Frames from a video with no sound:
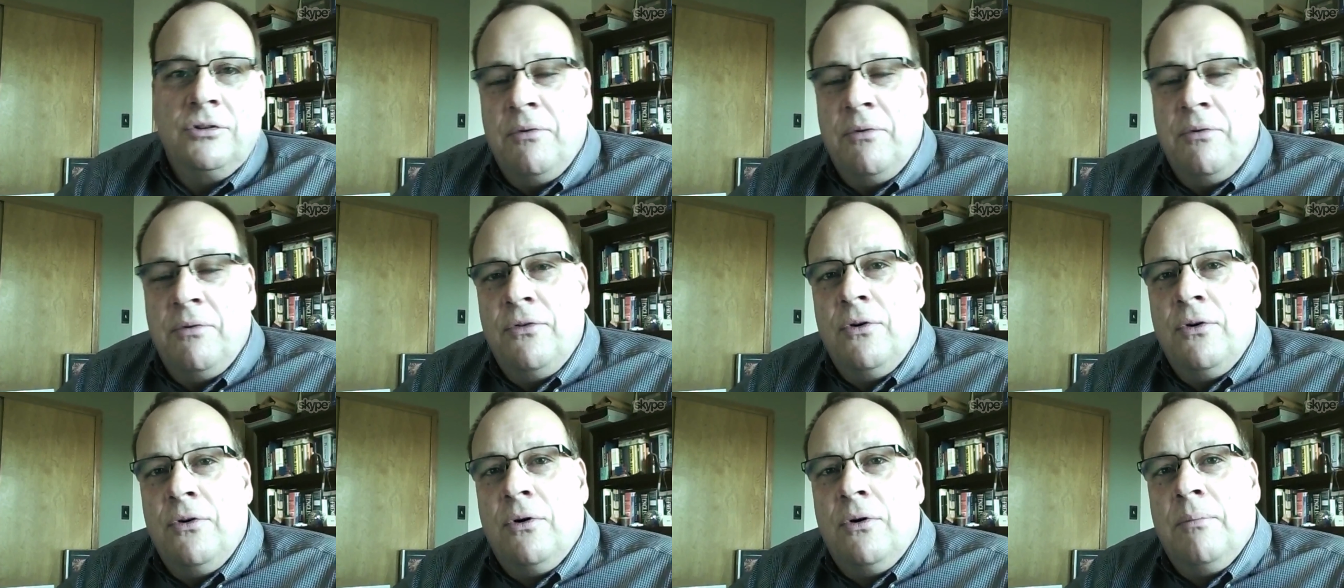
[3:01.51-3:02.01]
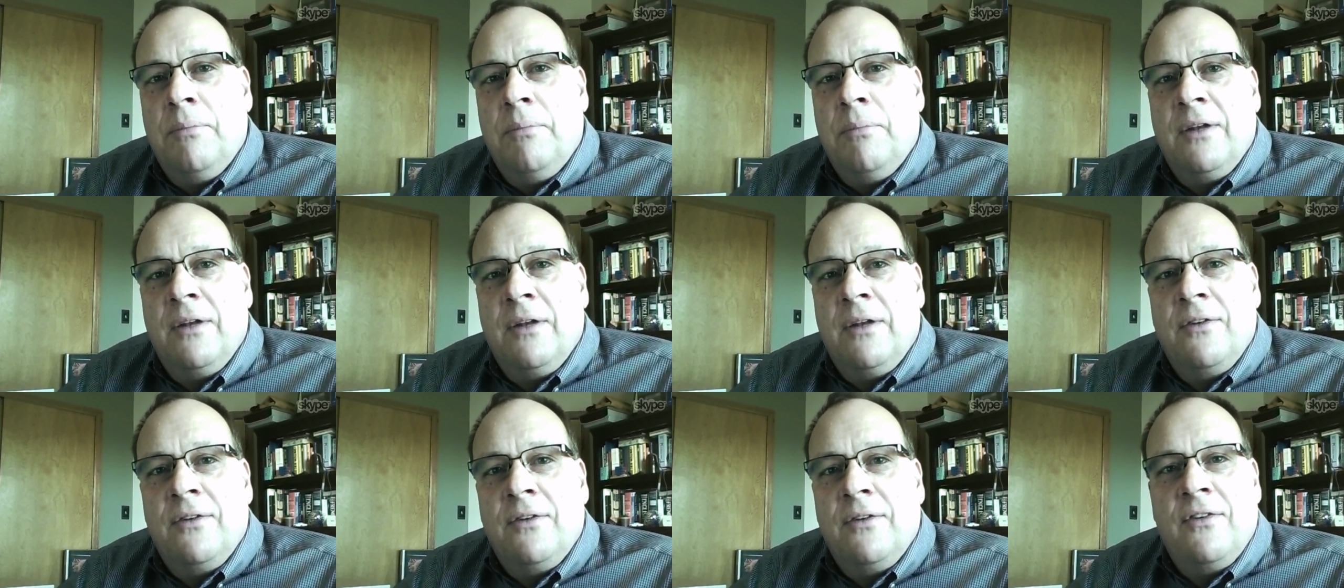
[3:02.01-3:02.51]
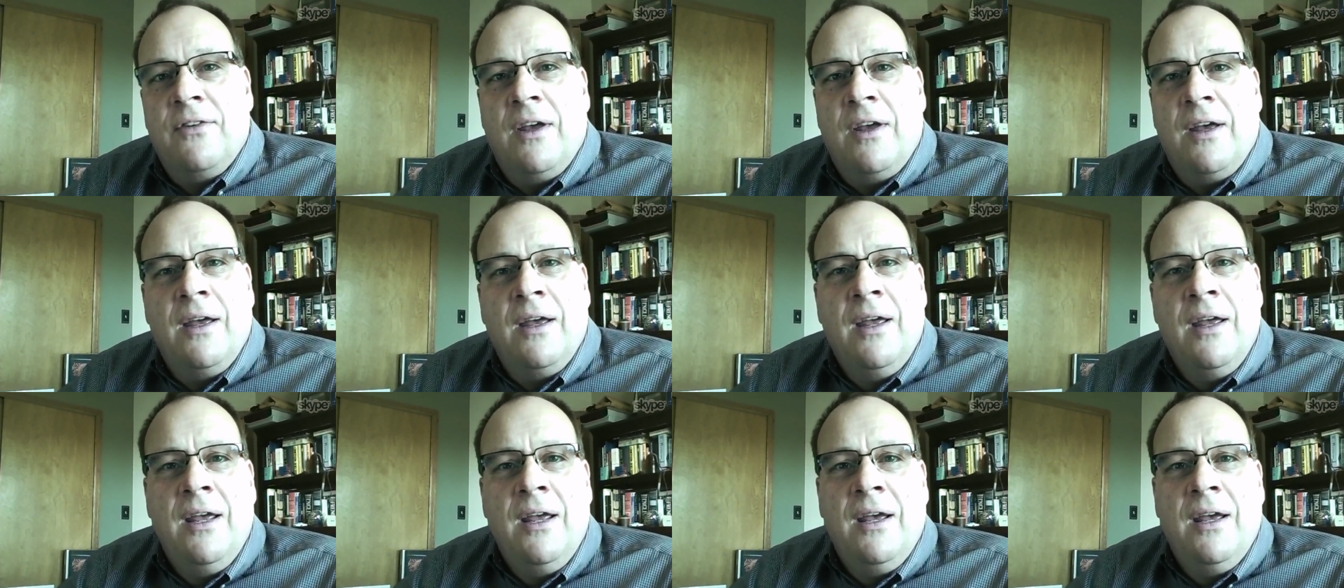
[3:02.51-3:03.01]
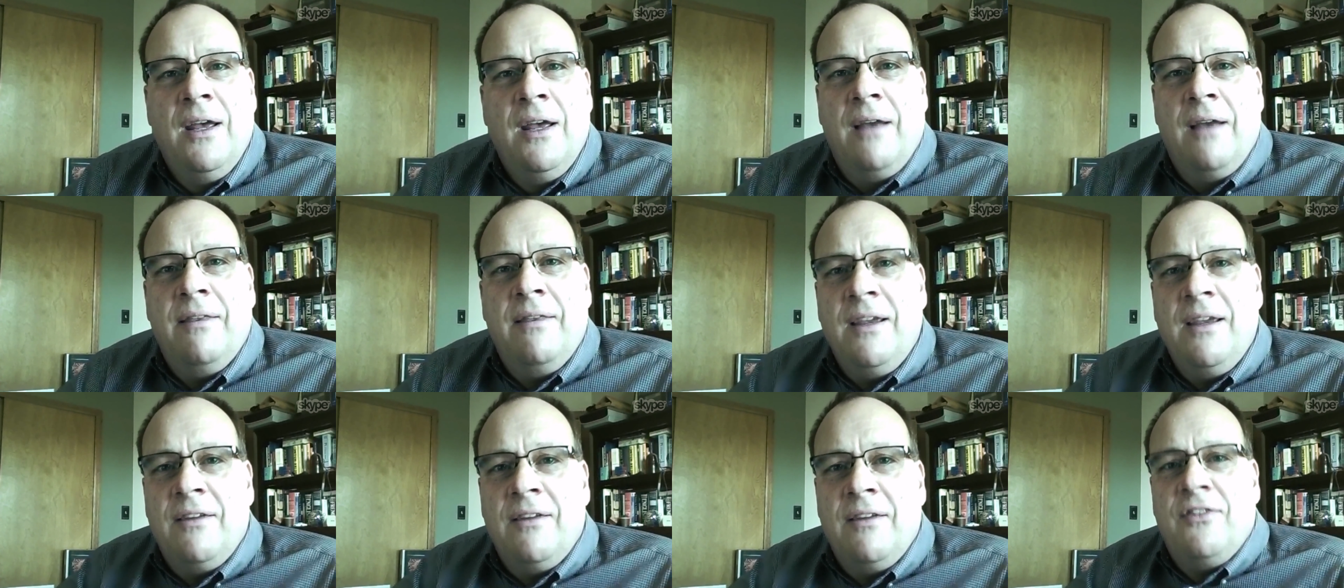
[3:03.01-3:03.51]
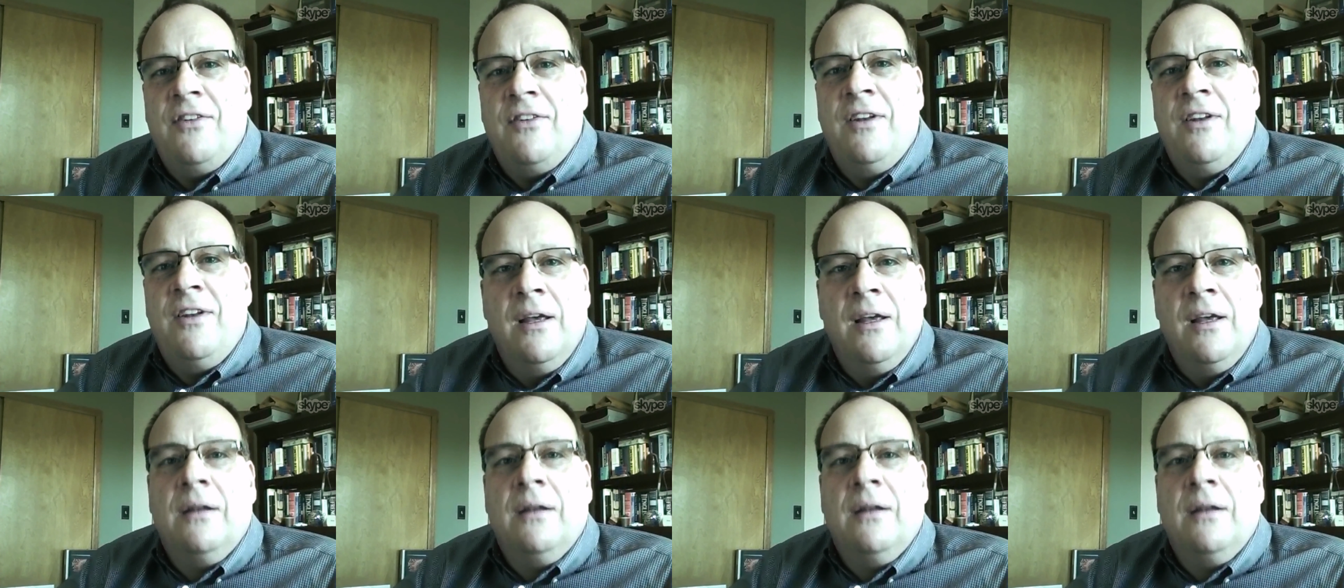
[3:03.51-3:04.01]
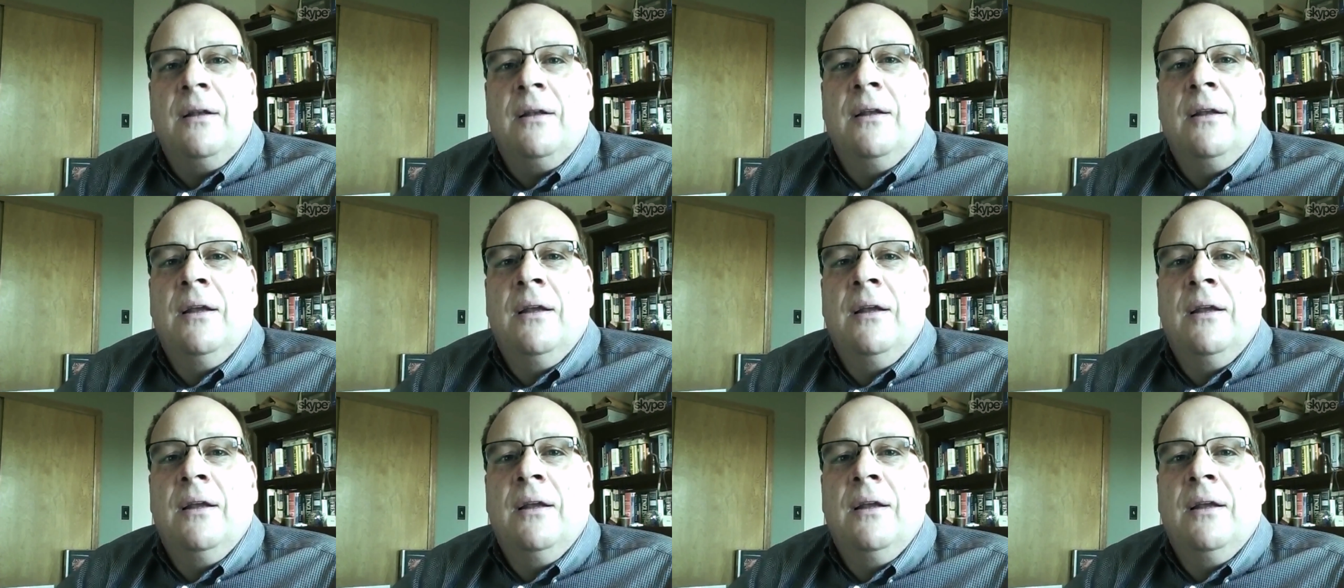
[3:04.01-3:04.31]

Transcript: or form, but I think still